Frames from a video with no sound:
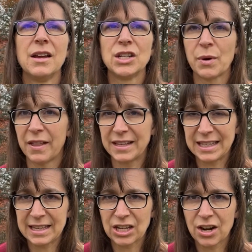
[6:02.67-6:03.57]
She wanted the
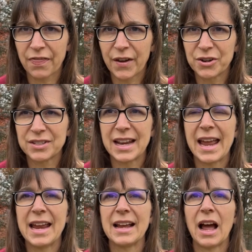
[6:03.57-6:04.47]
C-section on
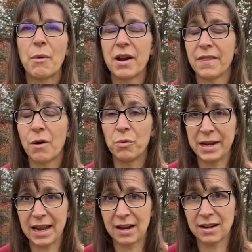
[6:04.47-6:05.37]
Thursday. I wanted the whole
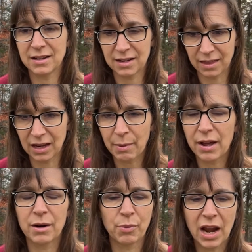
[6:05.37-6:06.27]
weekend to think about
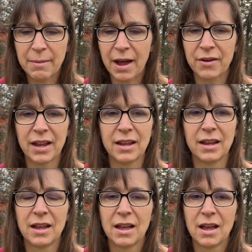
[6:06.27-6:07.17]
it, pray about it.
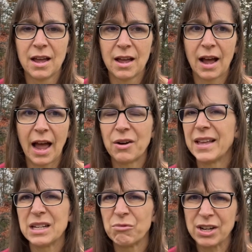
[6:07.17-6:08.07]
I don't like
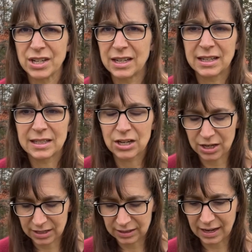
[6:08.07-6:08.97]
to rush into
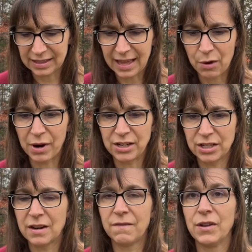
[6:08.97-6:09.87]
decisions like that when I
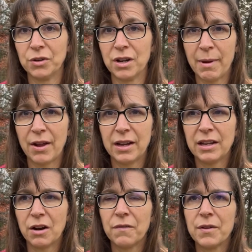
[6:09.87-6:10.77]
didn't feel good about it,
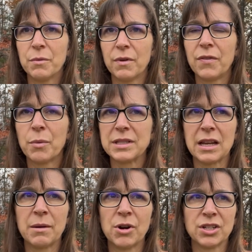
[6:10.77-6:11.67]
if there wasn't an
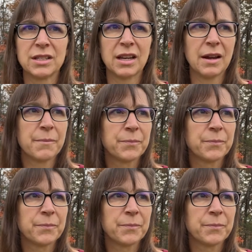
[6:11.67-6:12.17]
emergency.